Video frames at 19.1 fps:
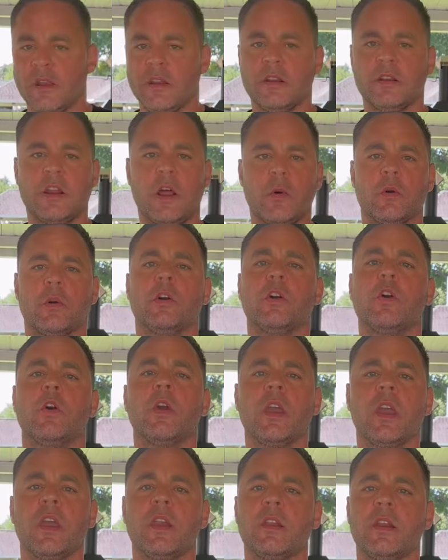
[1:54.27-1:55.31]
Now we're gonna go
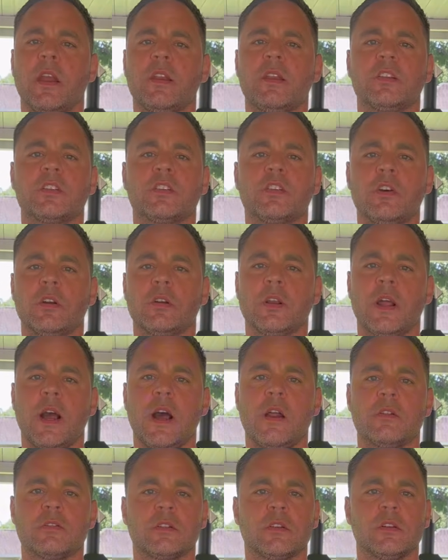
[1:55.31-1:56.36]
ahead and let this cook down.
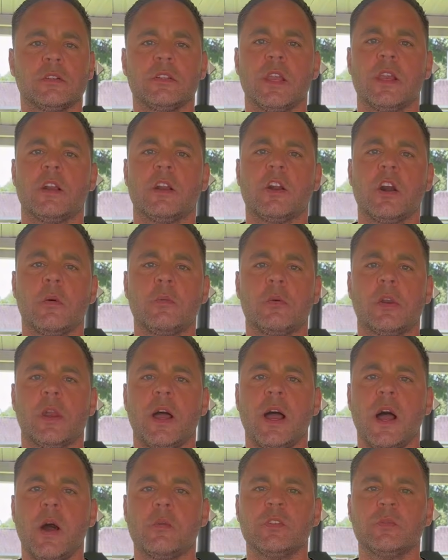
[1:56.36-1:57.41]
It's gonna take a couple
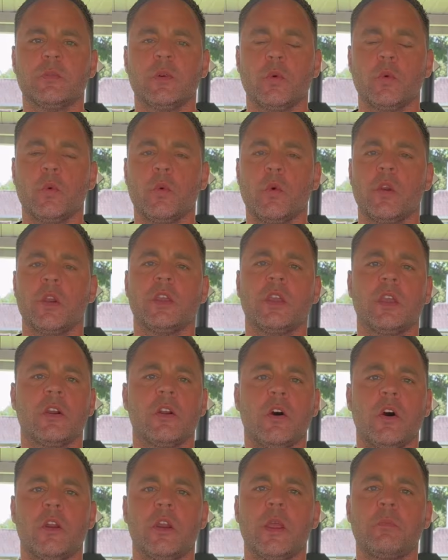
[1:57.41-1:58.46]
hours, but we wanna get
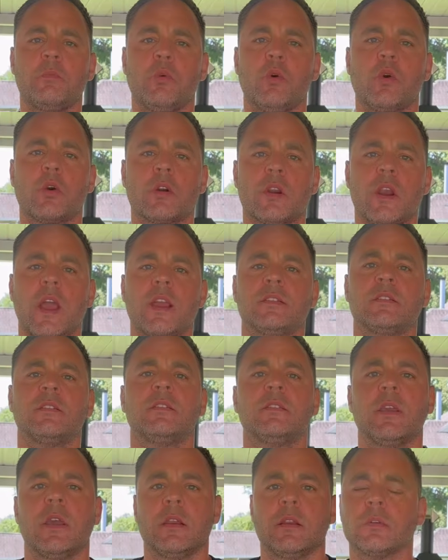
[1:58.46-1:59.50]
all that pork nice and
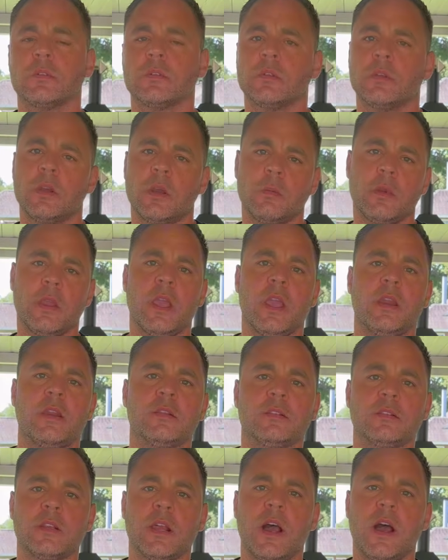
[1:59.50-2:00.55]
tender. I'm gonna head
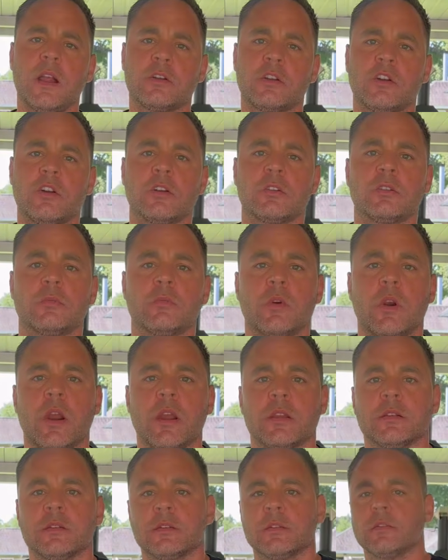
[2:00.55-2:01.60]
inside, cook some
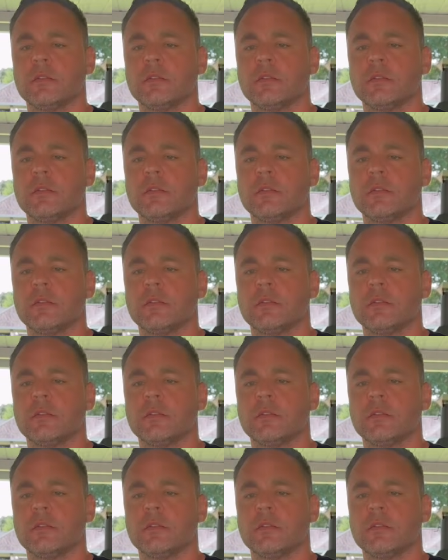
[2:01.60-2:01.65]
rice.